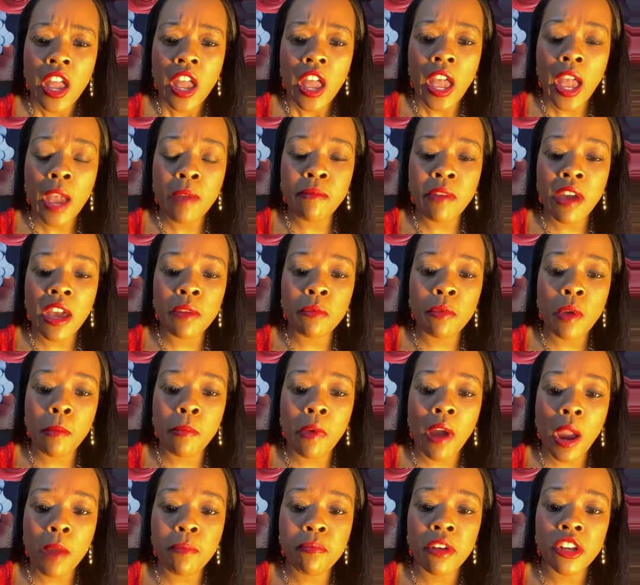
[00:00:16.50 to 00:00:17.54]
Amen.
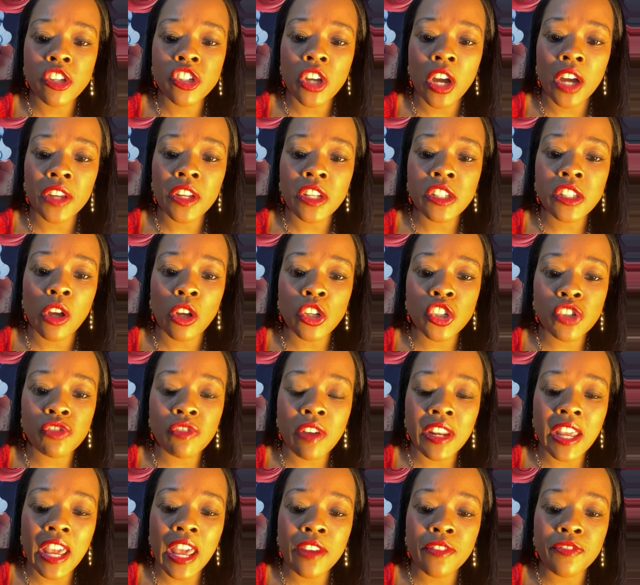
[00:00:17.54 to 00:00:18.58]
Whereby I preach an
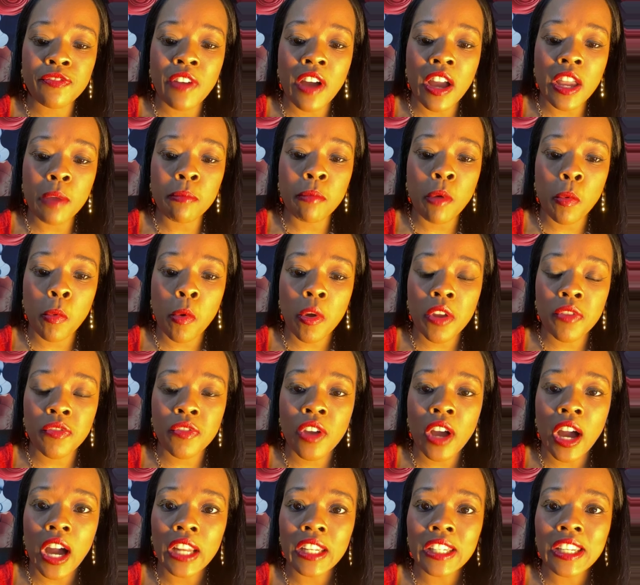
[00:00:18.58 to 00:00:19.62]
unadulterated, infallible word of
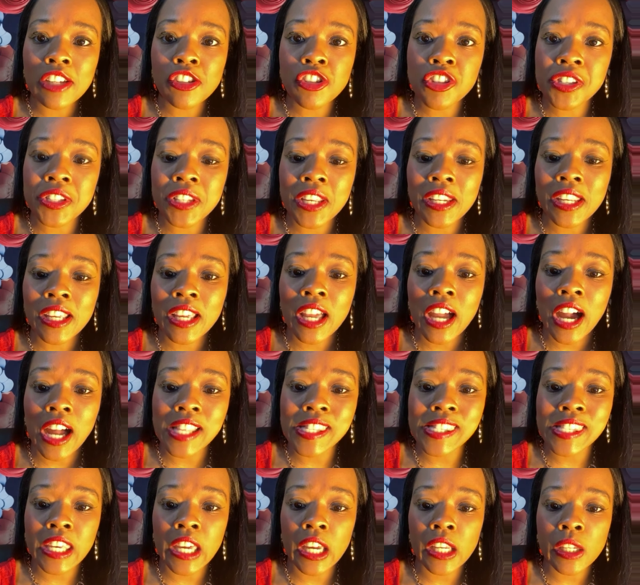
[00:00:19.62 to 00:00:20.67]
God, legislating God's
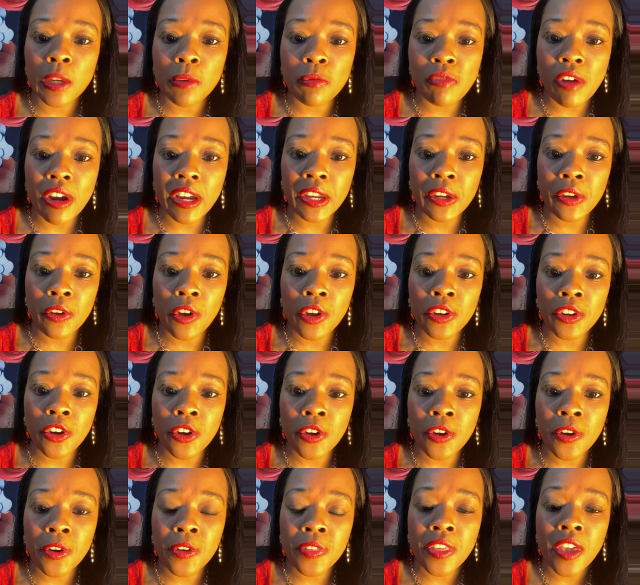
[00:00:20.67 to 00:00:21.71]
kingdom right here on
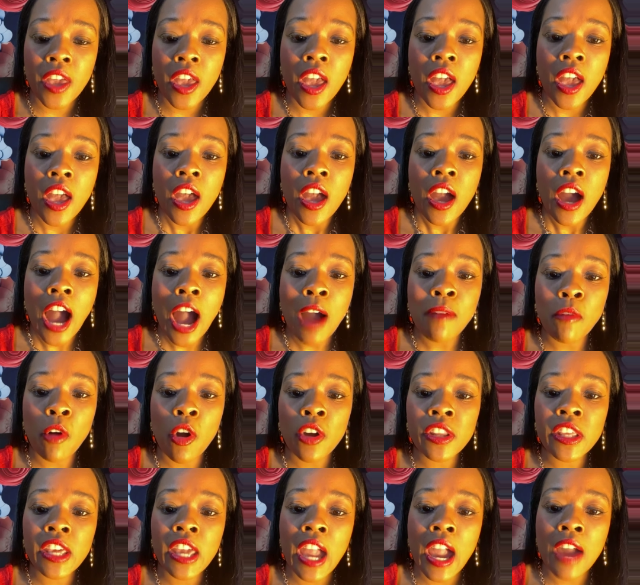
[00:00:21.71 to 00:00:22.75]
earth. I'm
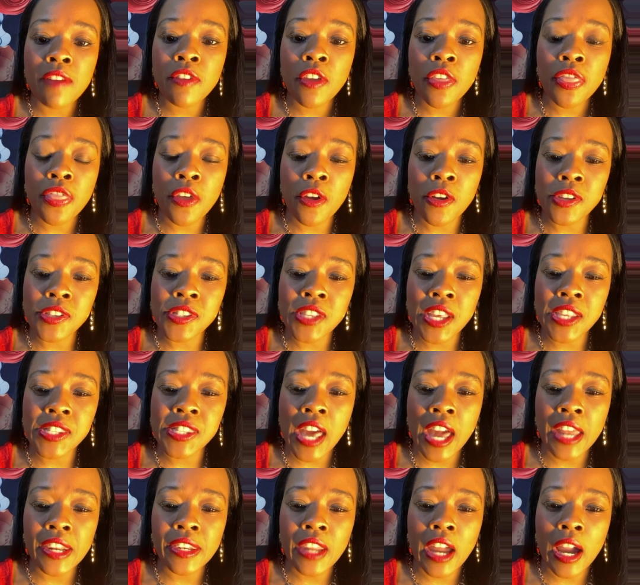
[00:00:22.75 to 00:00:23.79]
on here every Thursdays
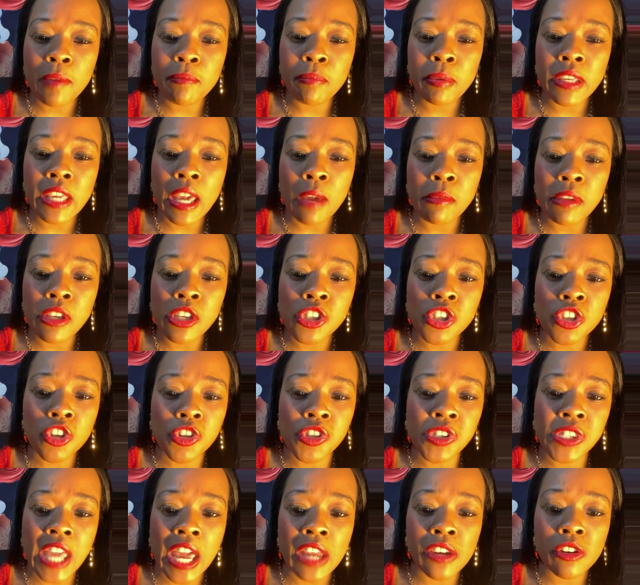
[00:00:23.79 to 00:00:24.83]
at 9 p.m. Eastern
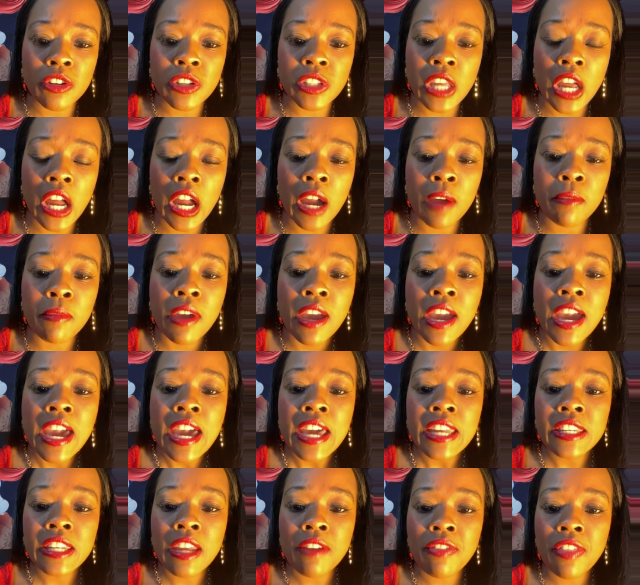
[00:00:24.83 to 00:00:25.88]
Standard Time.
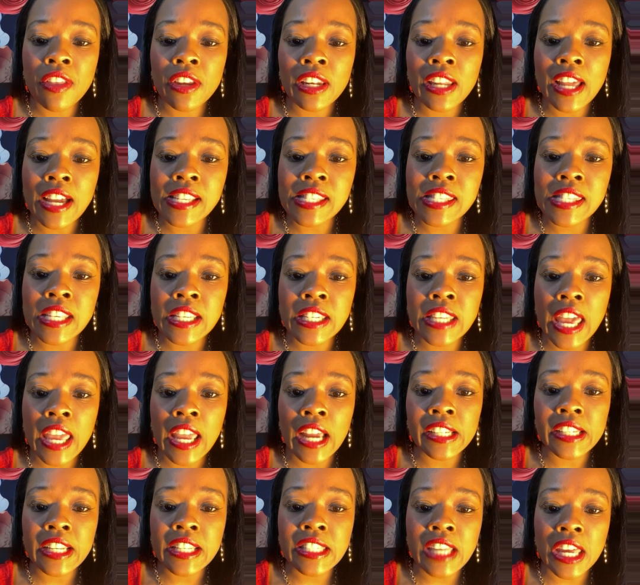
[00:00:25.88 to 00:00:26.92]
Nevertheless, today I
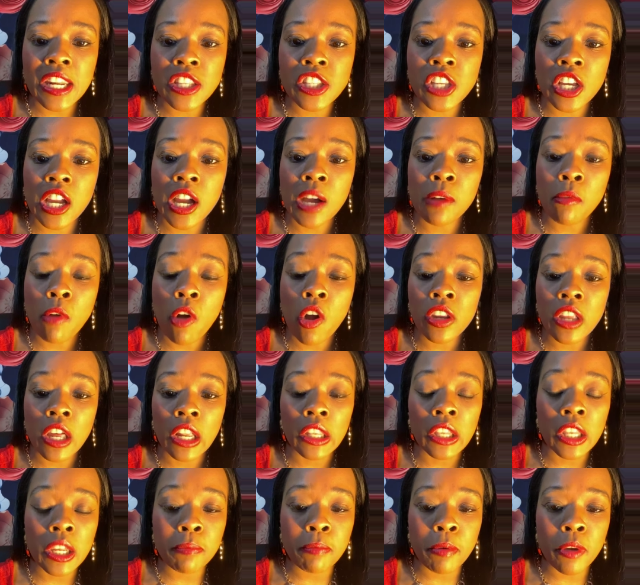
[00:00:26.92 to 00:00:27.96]
decided to come on a
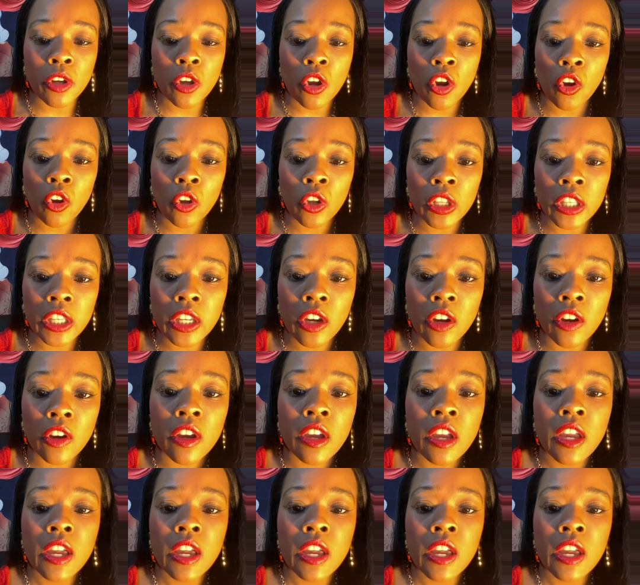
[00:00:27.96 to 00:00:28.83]
little bit earlier